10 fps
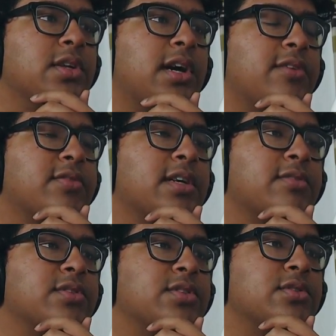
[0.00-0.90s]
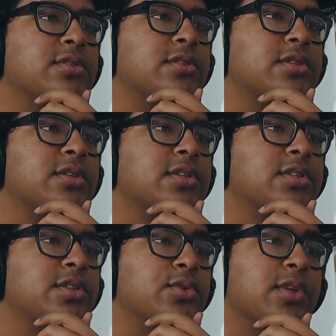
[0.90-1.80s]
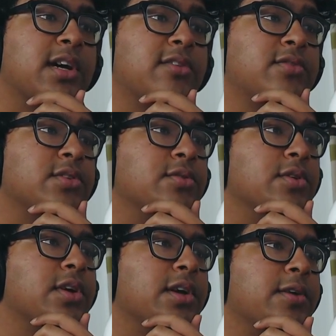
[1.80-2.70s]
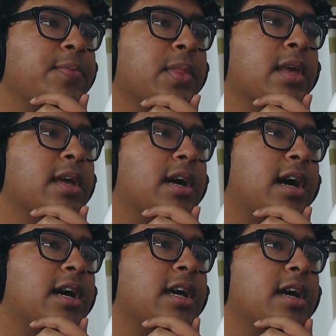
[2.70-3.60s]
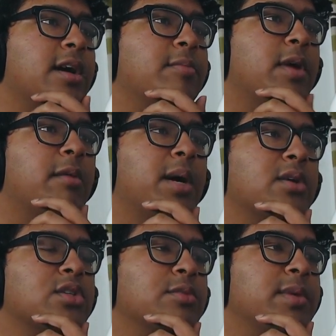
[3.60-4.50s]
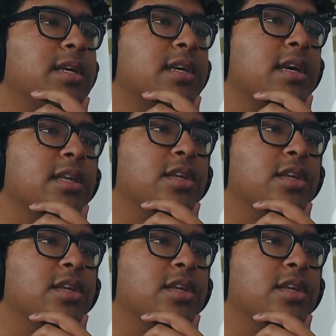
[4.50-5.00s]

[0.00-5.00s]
Have to have insurance choice? You don't have to. Okay, I am about to make